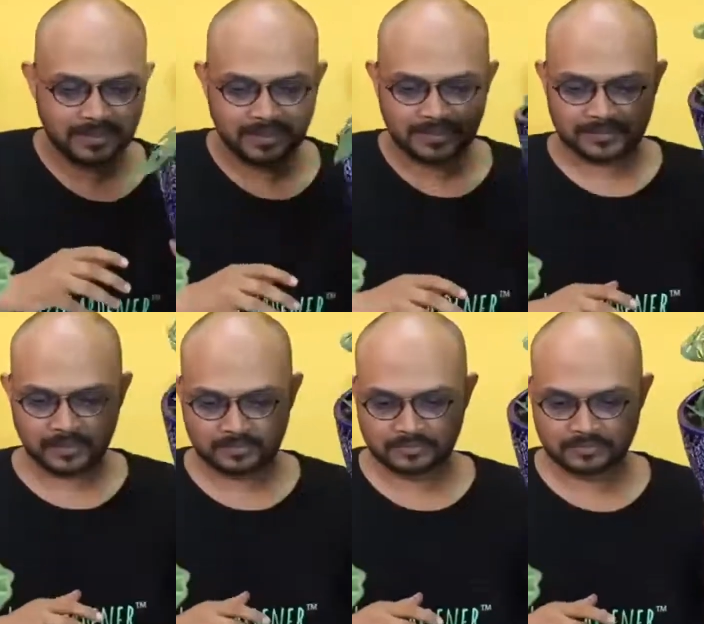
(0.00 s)

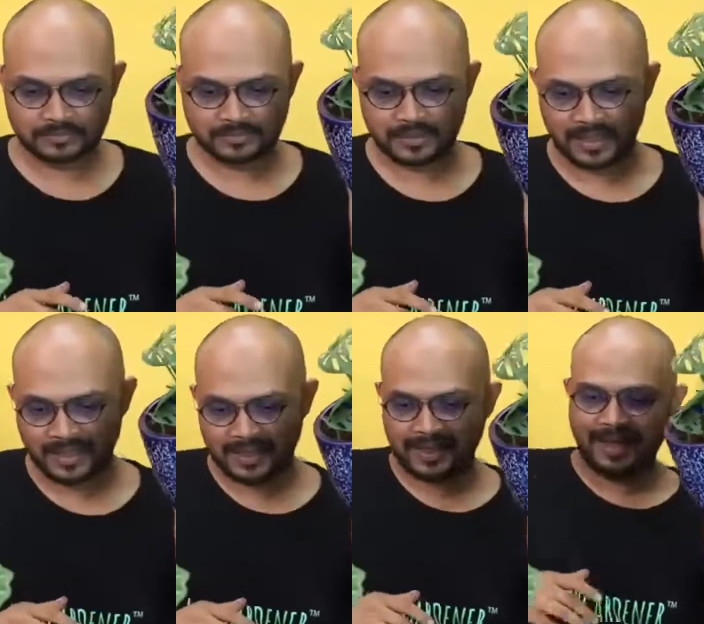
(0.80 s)
So
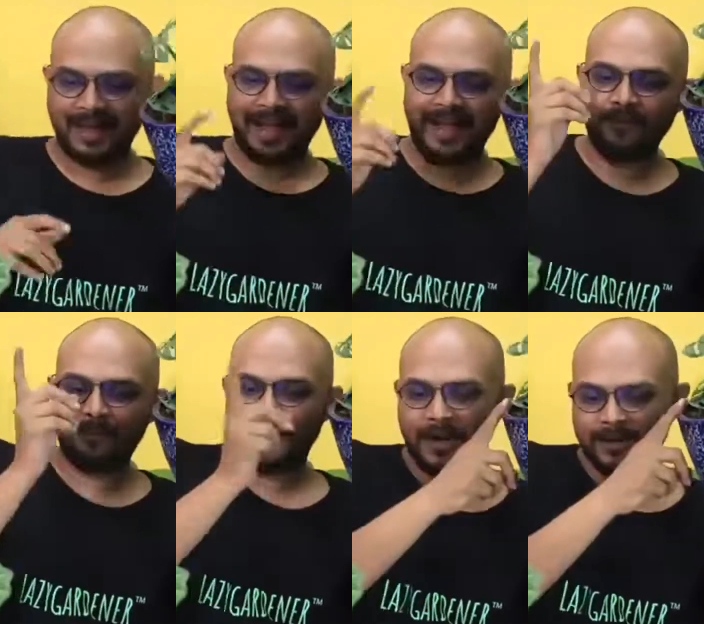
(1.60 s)
I have a
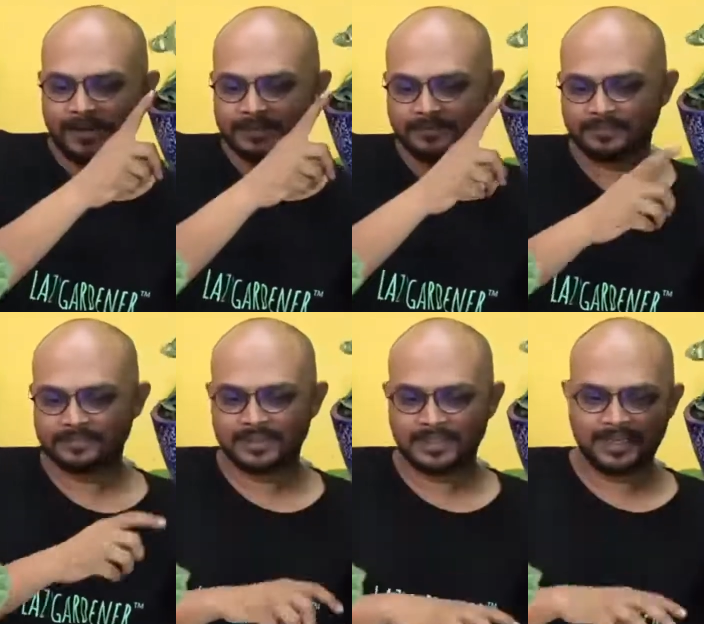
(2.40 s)
plant here
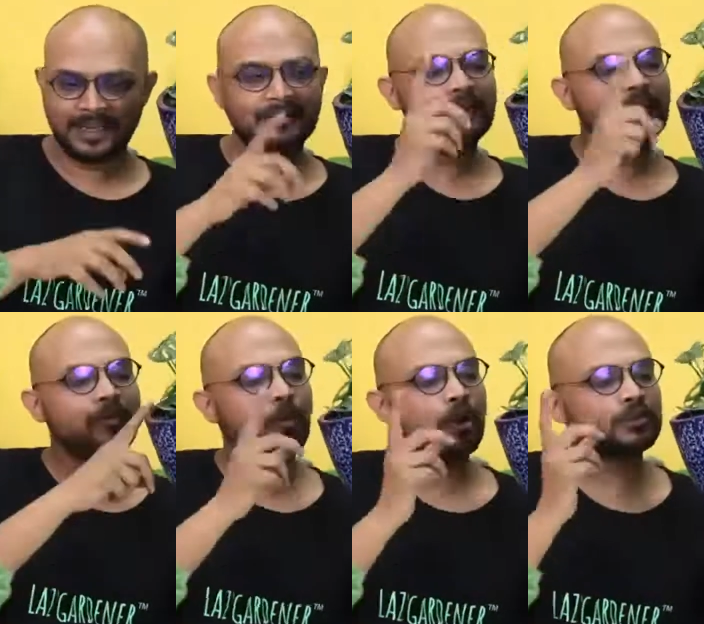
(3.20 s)
and we have a
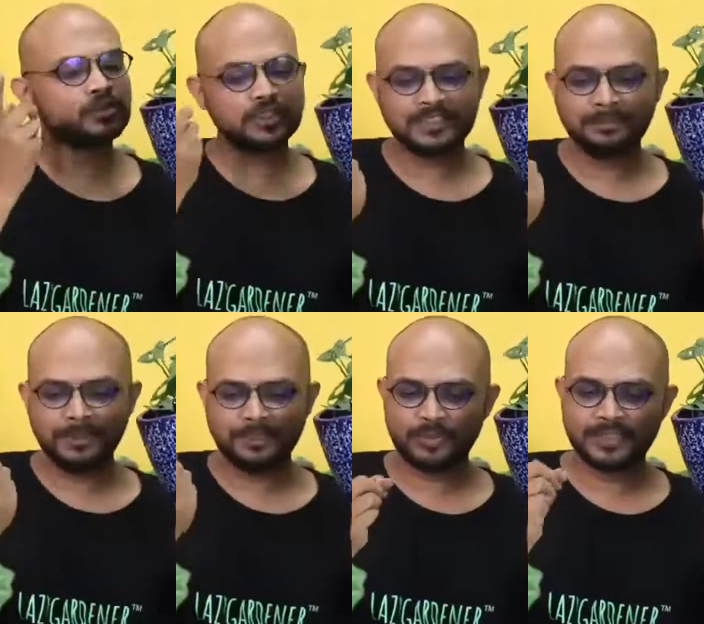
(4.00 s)
pot. So the
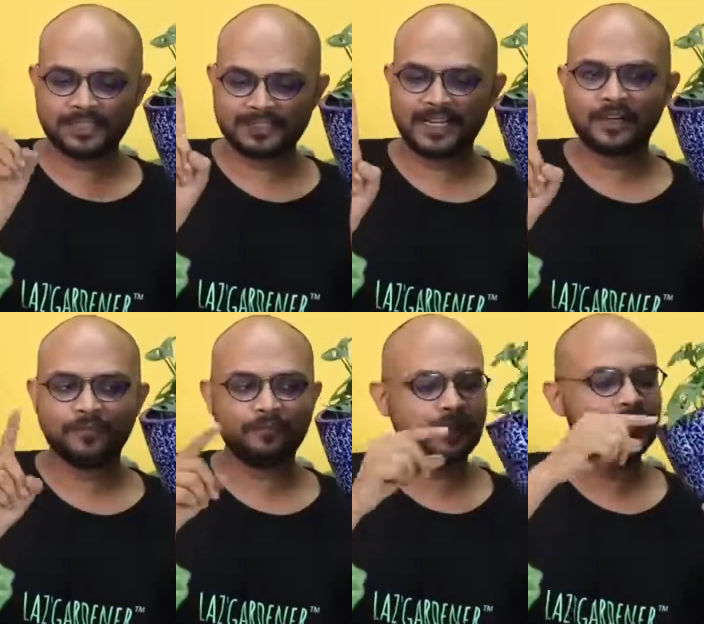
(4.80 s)
simplest way is take your
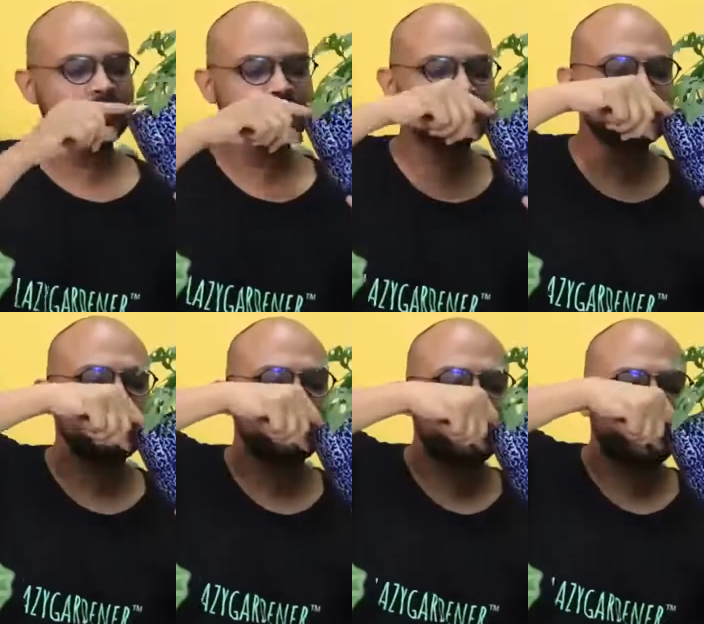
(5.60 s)
finger
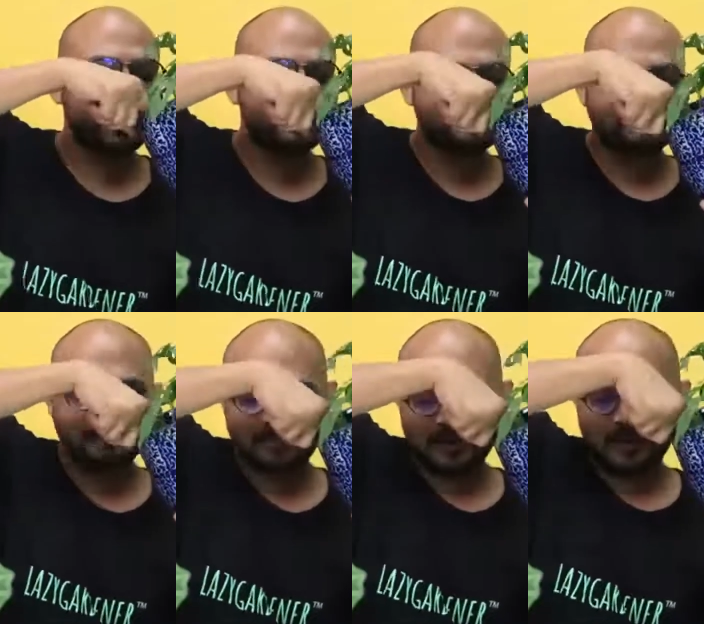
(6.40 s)
and
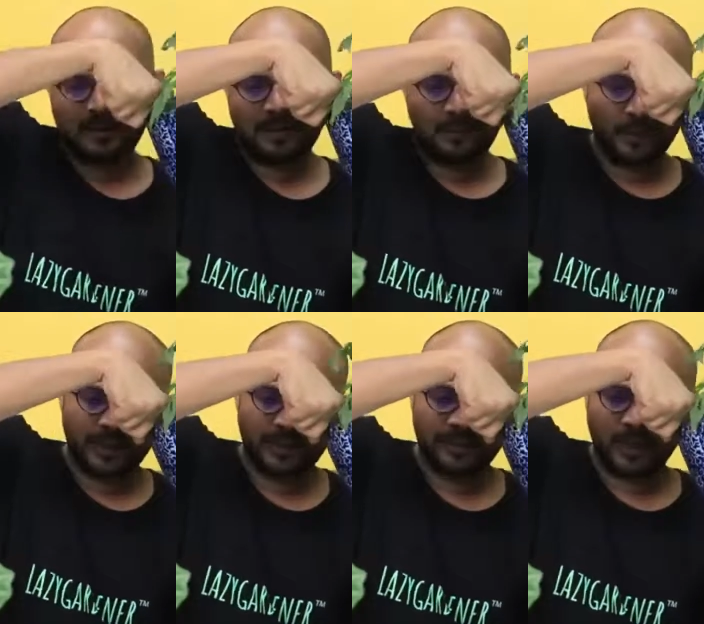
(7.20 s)
put it
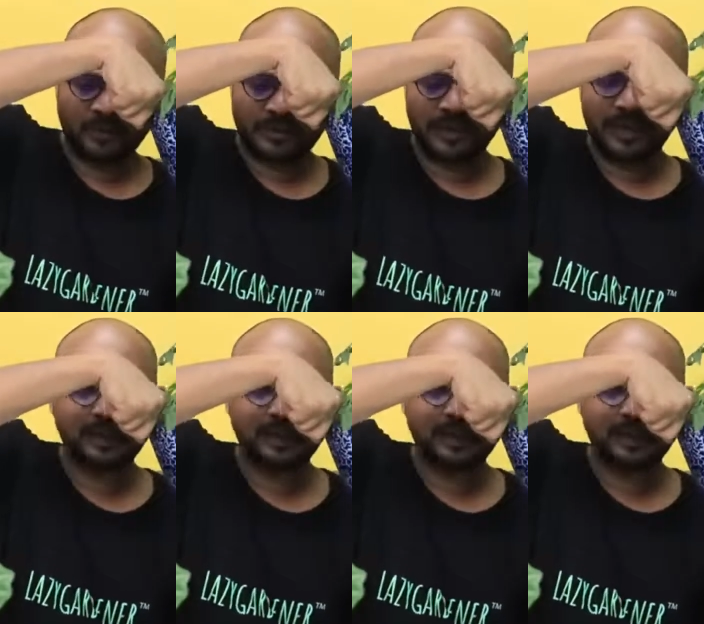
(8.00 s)
about an inch